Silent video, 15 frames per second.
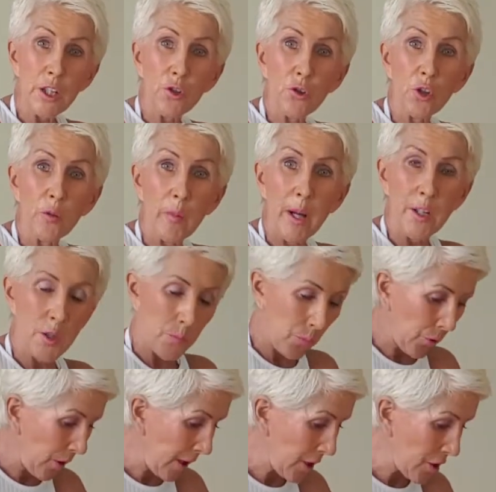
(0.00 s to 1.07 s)
need too much
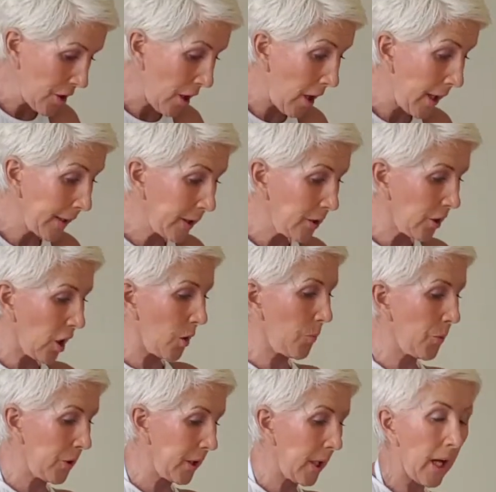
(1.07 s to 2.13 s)
pressure. I can go
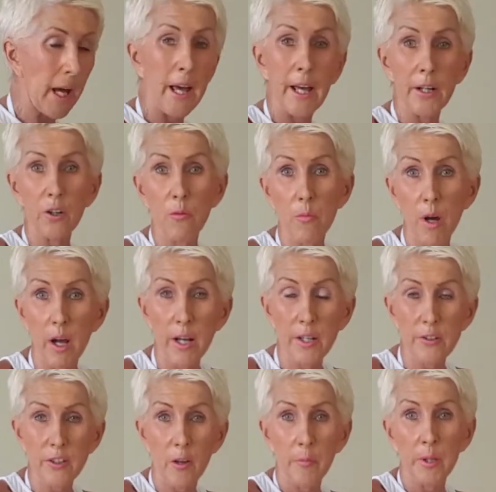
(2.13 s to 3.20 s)
pretty hard on mine
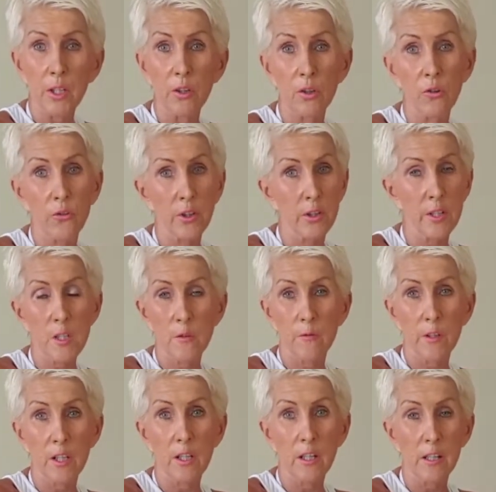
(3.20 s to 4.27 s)
because I've been using this
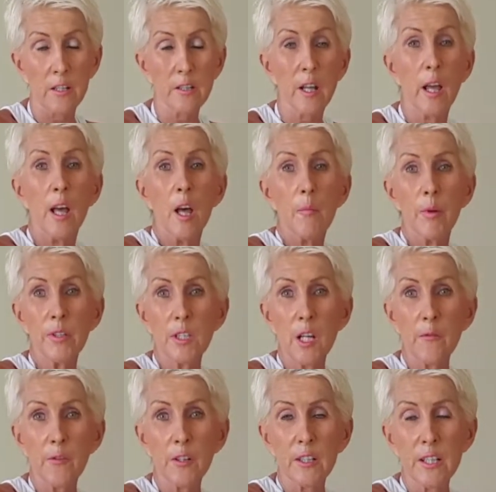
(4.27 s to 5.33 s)
for years, but
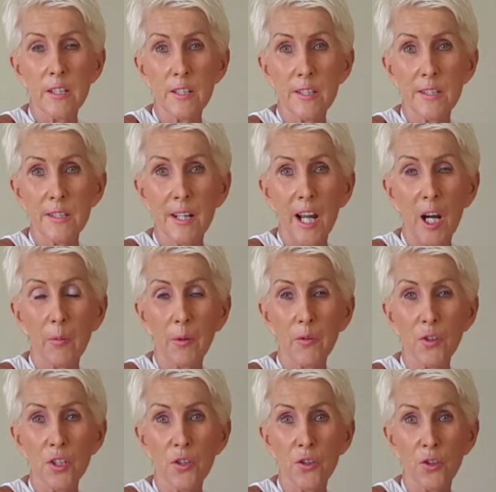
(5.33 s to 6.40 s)
definitely to start
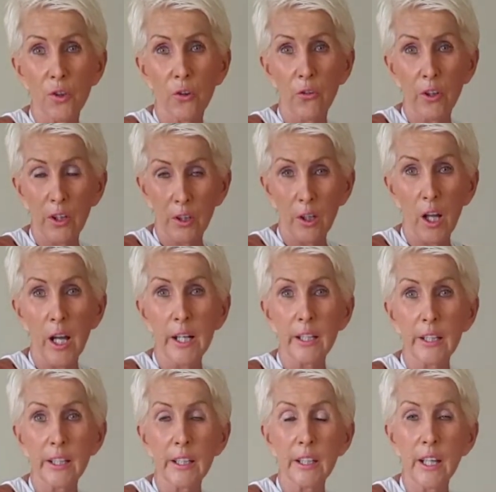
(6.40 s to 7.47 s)
with, just use it
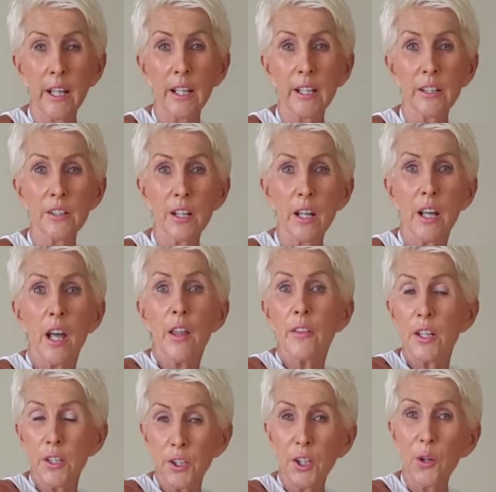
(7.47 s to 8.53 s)
lightly, and
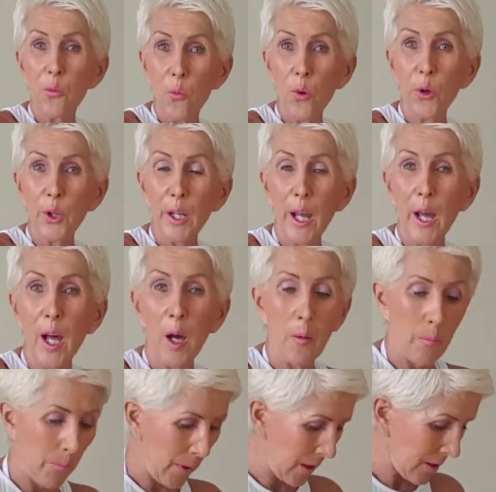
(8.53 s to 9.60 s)
then you can work
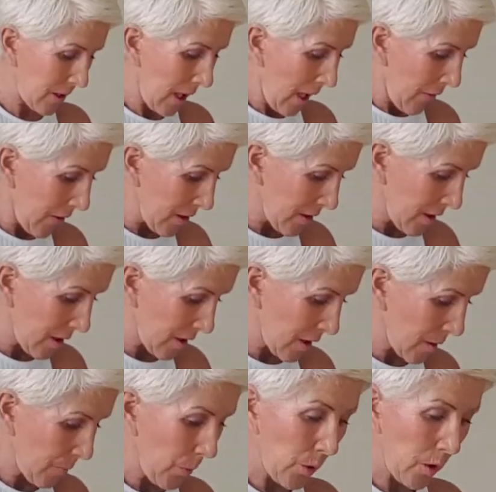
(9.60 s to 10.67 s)
up, but this is
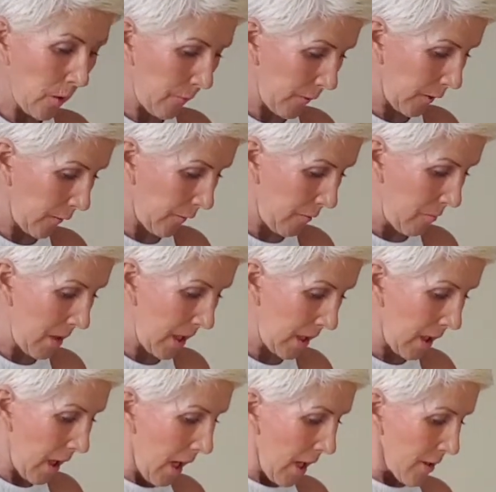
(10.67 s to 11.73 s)
just perfect for
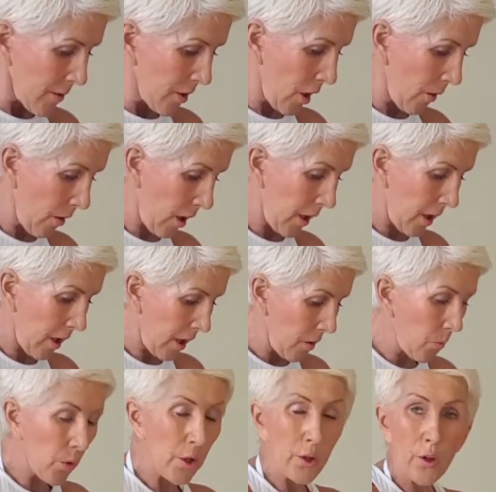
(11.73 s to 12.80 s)
me. So
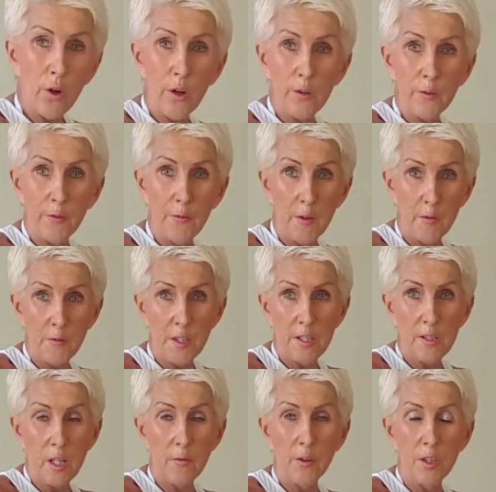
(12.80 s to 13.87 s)
I work on 50,
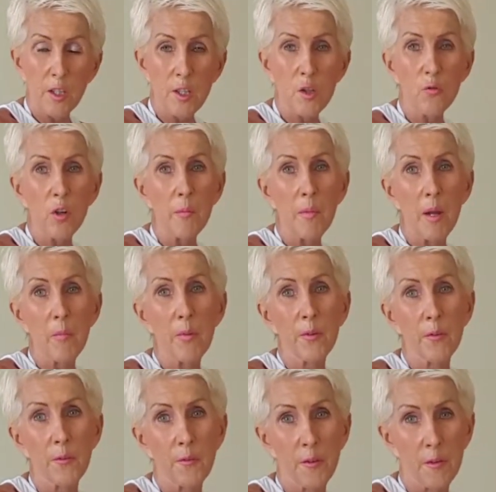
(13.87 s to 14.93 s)
so if you just remember
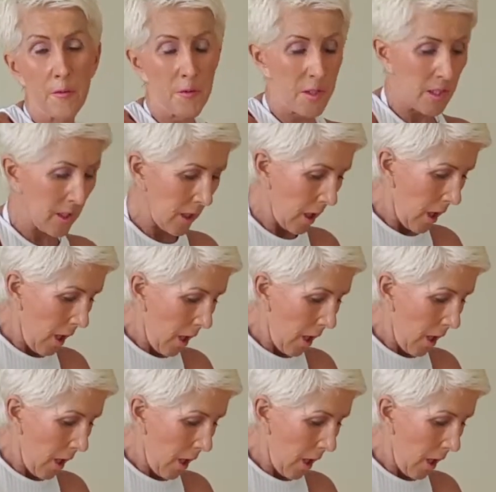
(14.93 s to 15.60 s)
50,